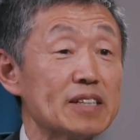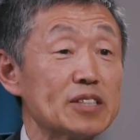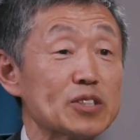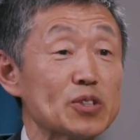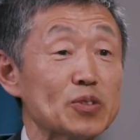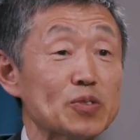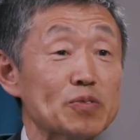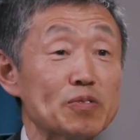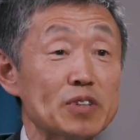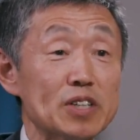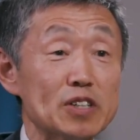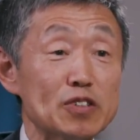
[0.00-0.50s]

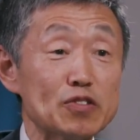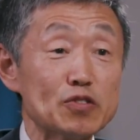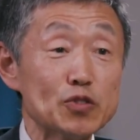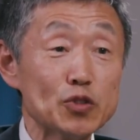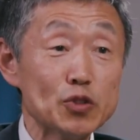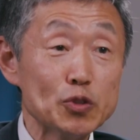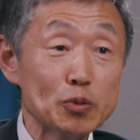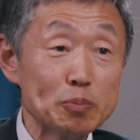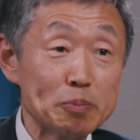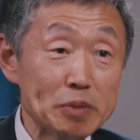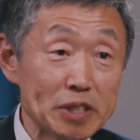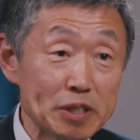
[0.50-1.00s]
So very
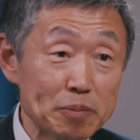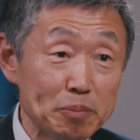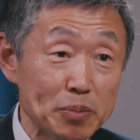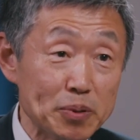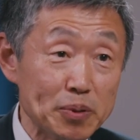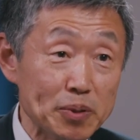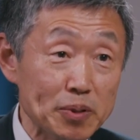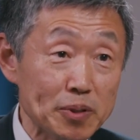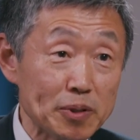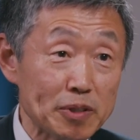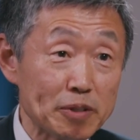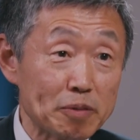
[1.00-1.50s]
few
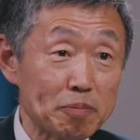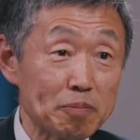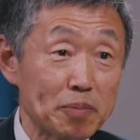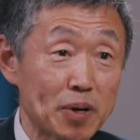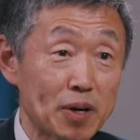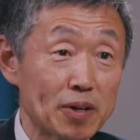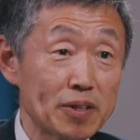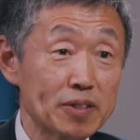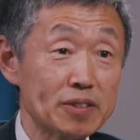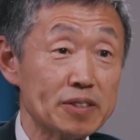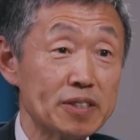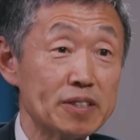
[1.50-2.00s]
people
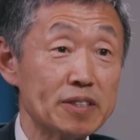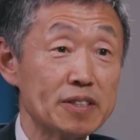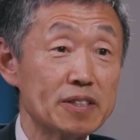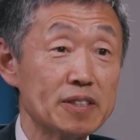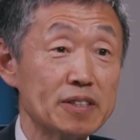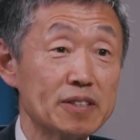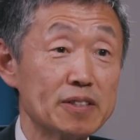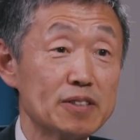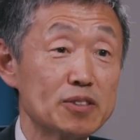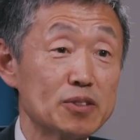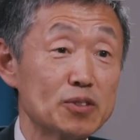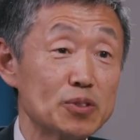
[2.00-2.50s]
bothered
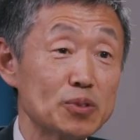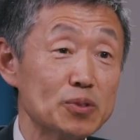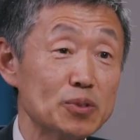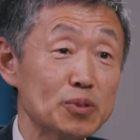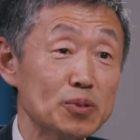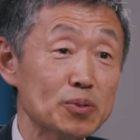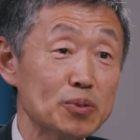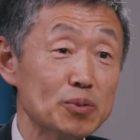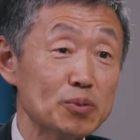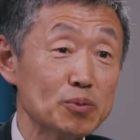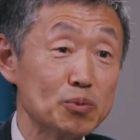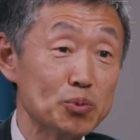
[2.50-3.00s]

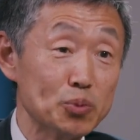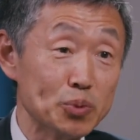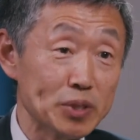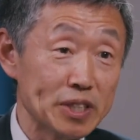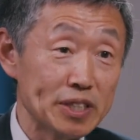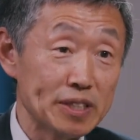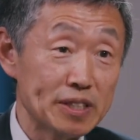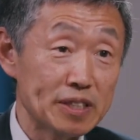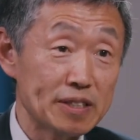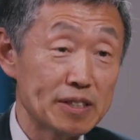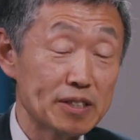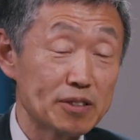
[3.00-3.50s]
to
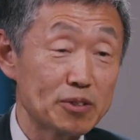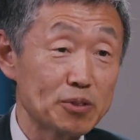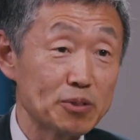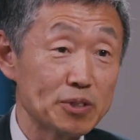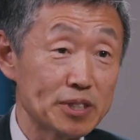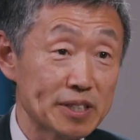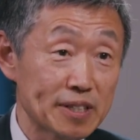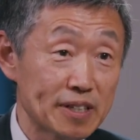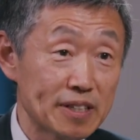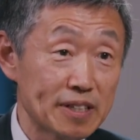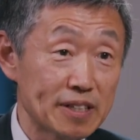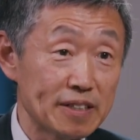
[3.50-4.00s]
read,
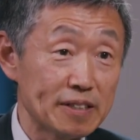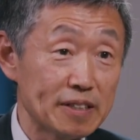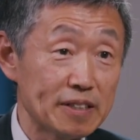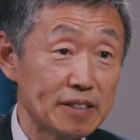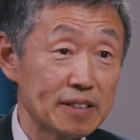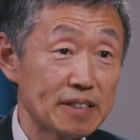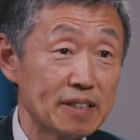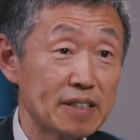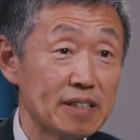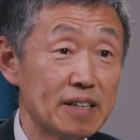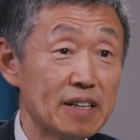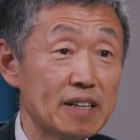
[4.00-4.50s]
to
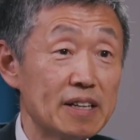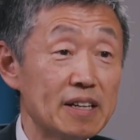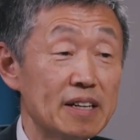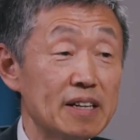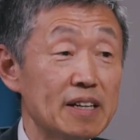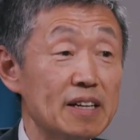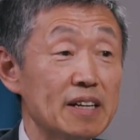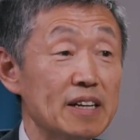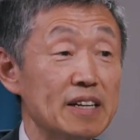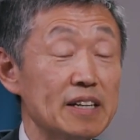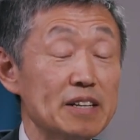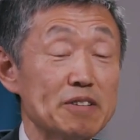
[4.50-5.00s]
study.
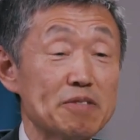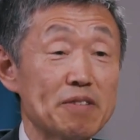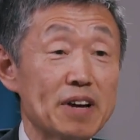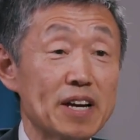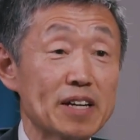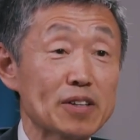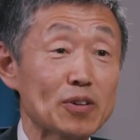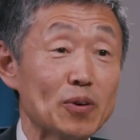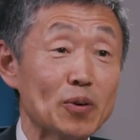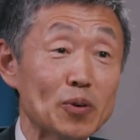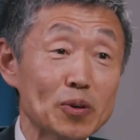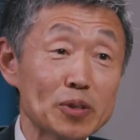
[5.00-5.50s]
And in
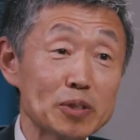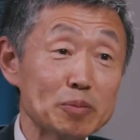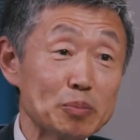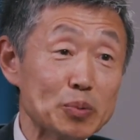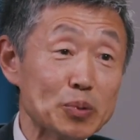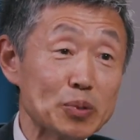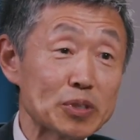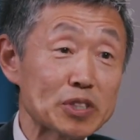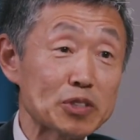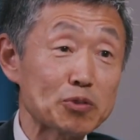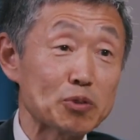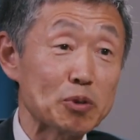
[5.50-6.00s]
fact, all the
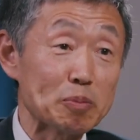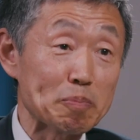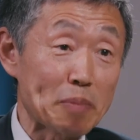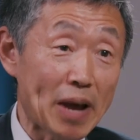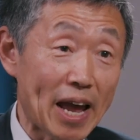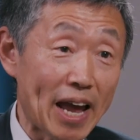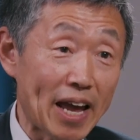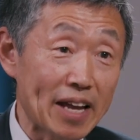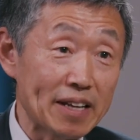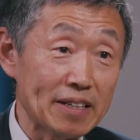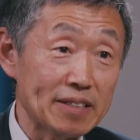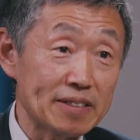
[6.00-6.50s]
books were
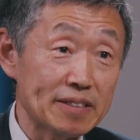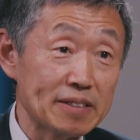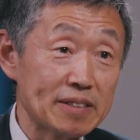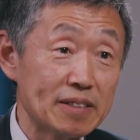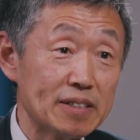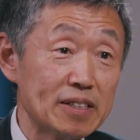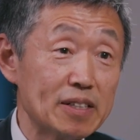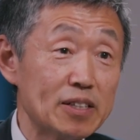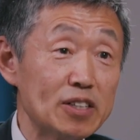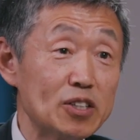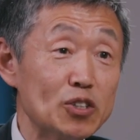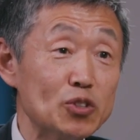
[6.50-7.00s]
banned.
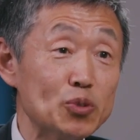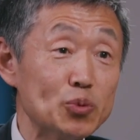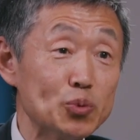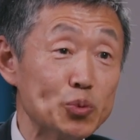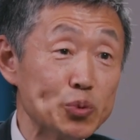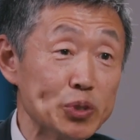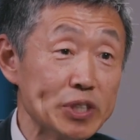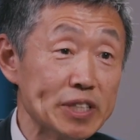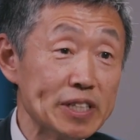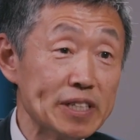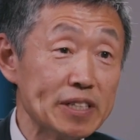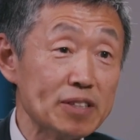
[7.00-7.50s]

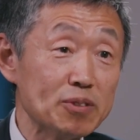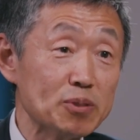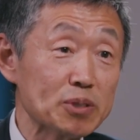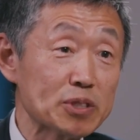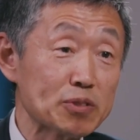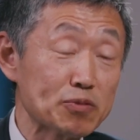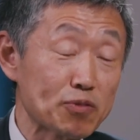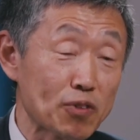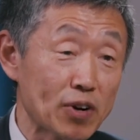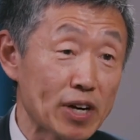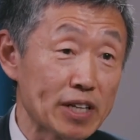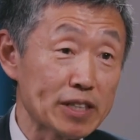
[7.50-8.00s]
Reading
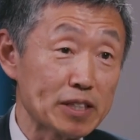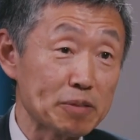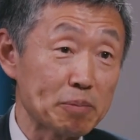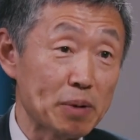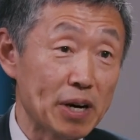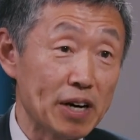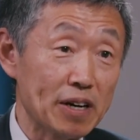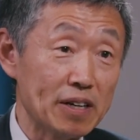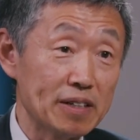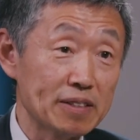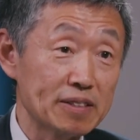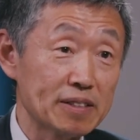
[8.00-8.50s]
was frowned
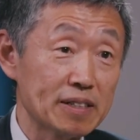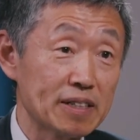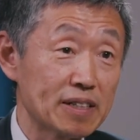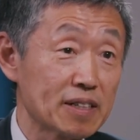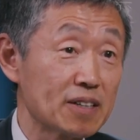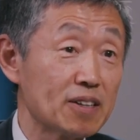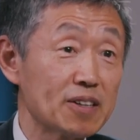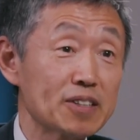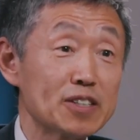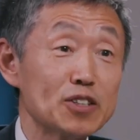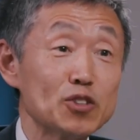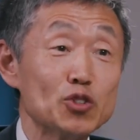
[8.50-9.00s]
upon.
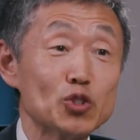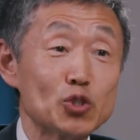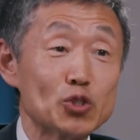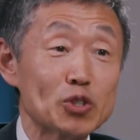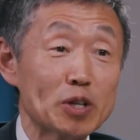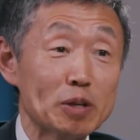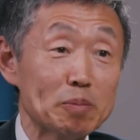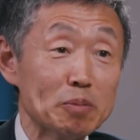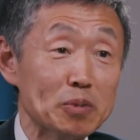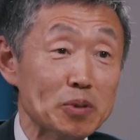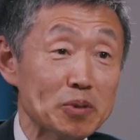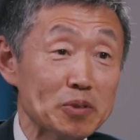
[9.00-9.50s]
I got into
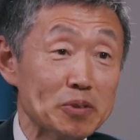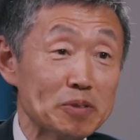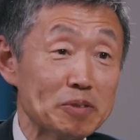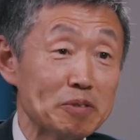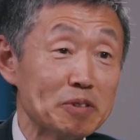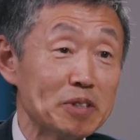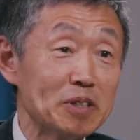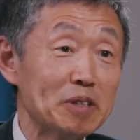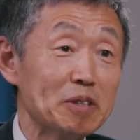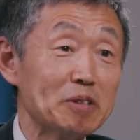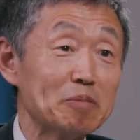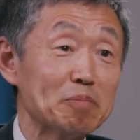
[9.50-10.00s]
trouble
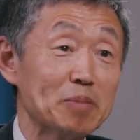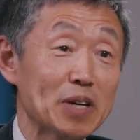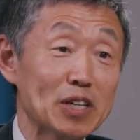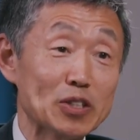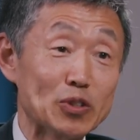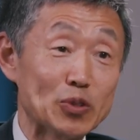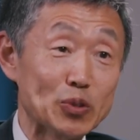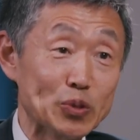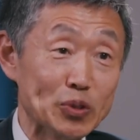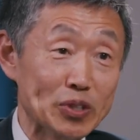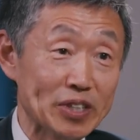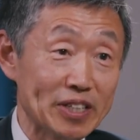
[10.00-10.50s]

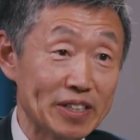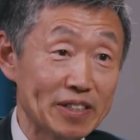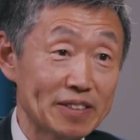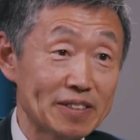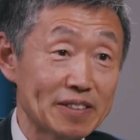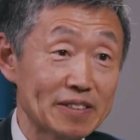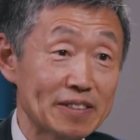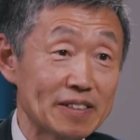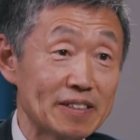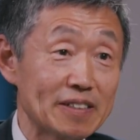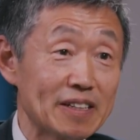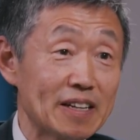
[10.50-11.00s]
by doing
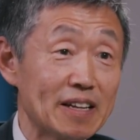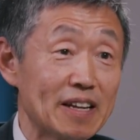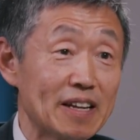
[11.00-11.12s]
it.